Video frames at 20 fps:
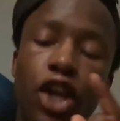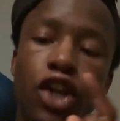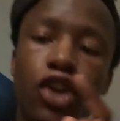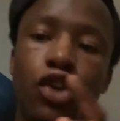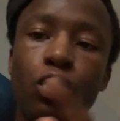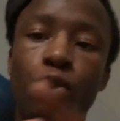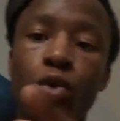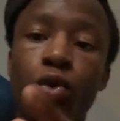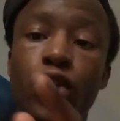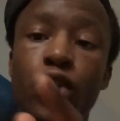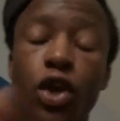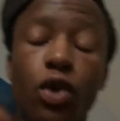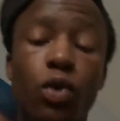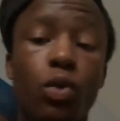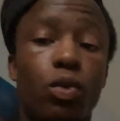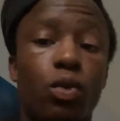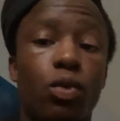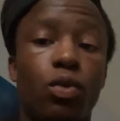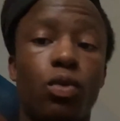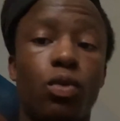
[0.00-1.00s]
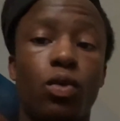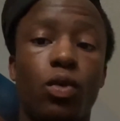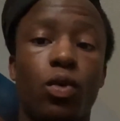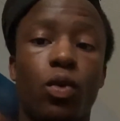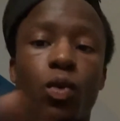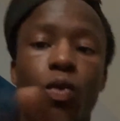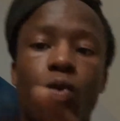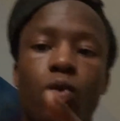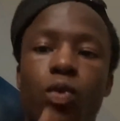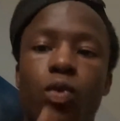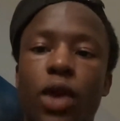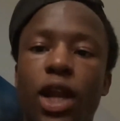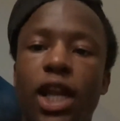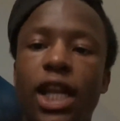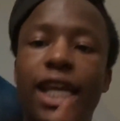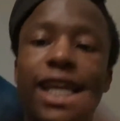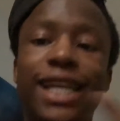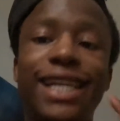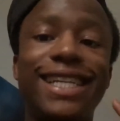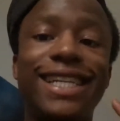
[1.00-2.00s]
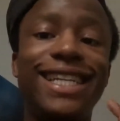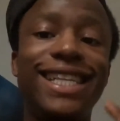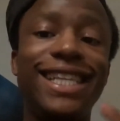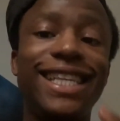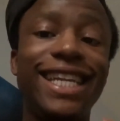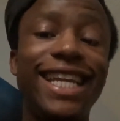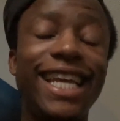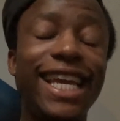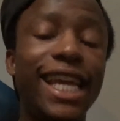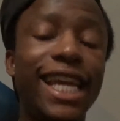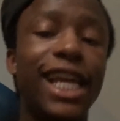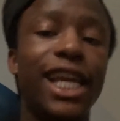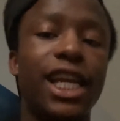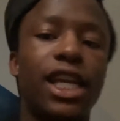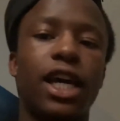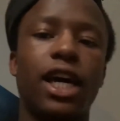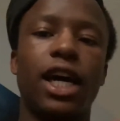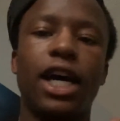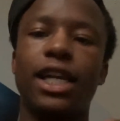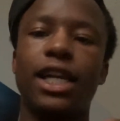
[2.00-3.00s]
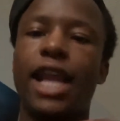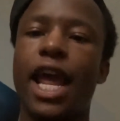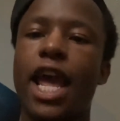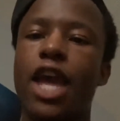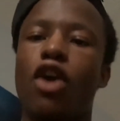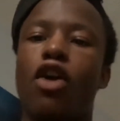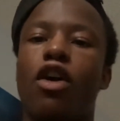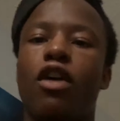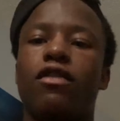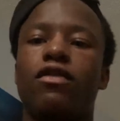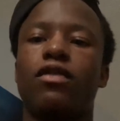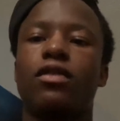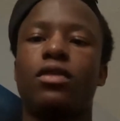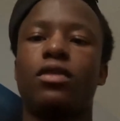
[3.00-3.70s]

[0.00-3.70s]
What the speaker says: Do you really need a day off?